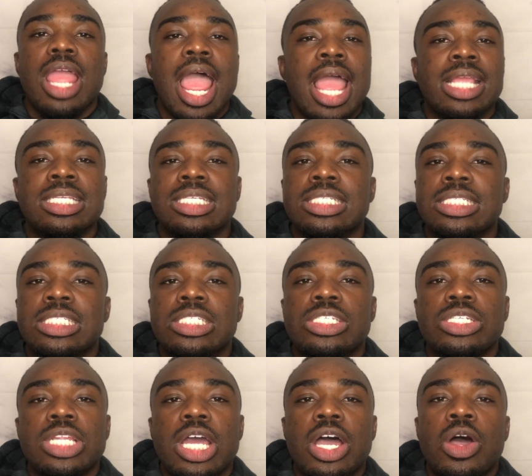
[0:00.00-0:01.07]
I just,
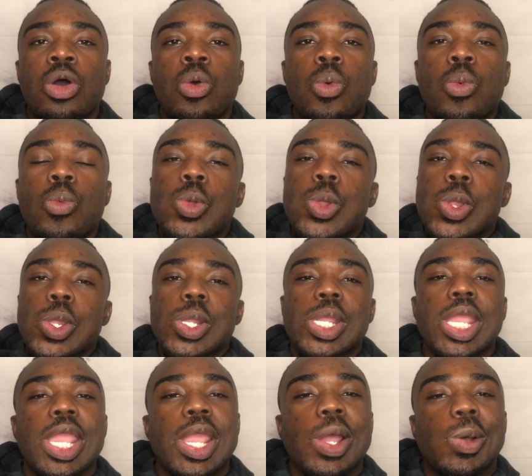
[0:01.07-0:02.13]
you know,
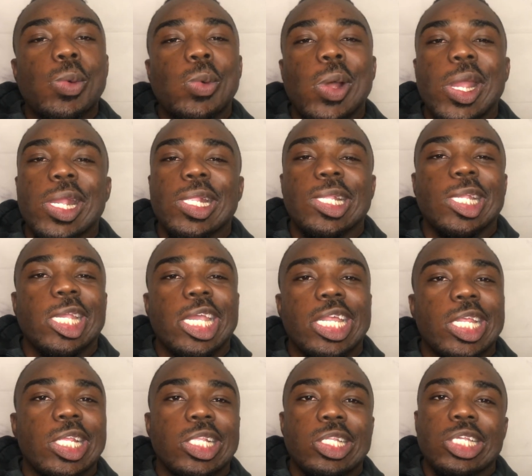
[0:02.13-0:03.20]
can't wait to
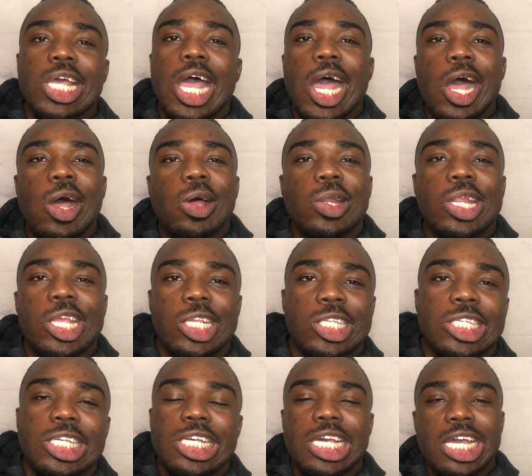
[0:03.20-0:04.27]
get into all this
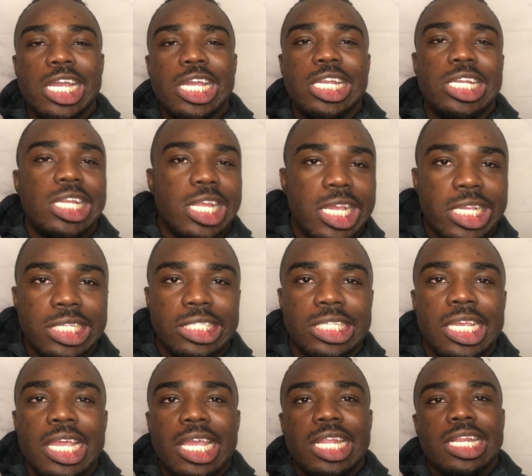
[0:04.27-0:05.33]
goodness
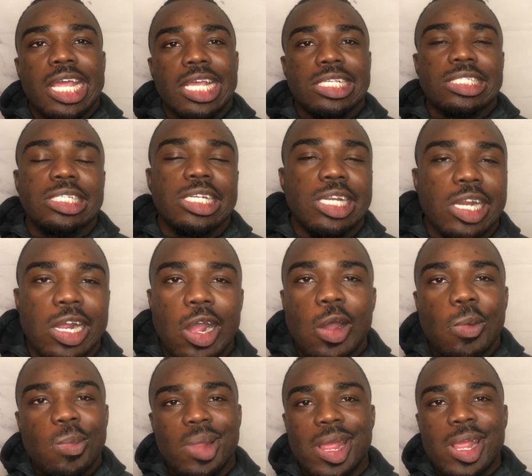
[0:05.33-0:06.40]
that Selena
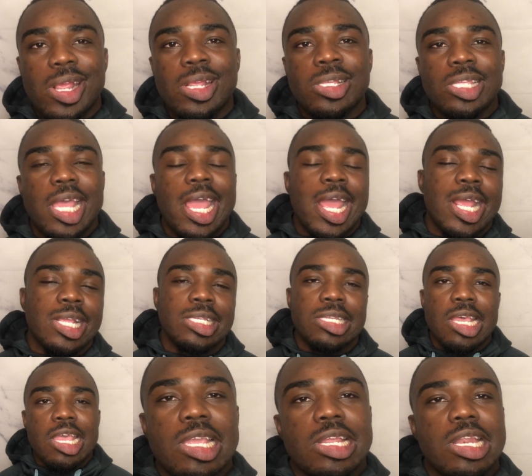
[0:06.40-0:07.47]
Gomez has,
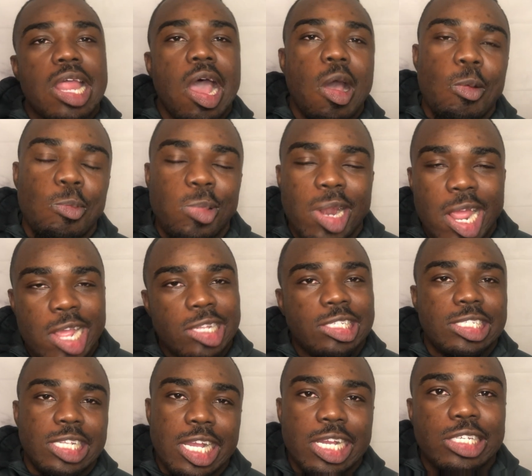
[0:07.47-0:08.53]
you know,
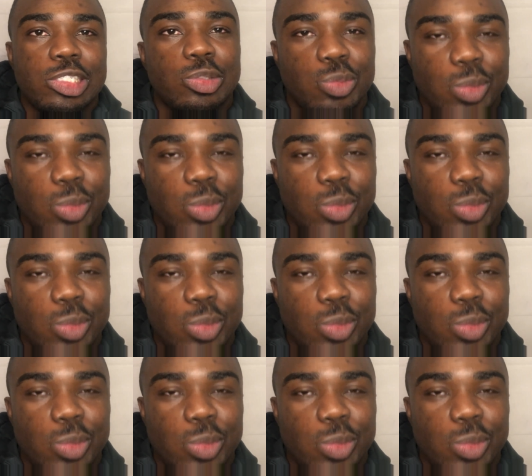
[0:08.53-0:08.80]
blessed us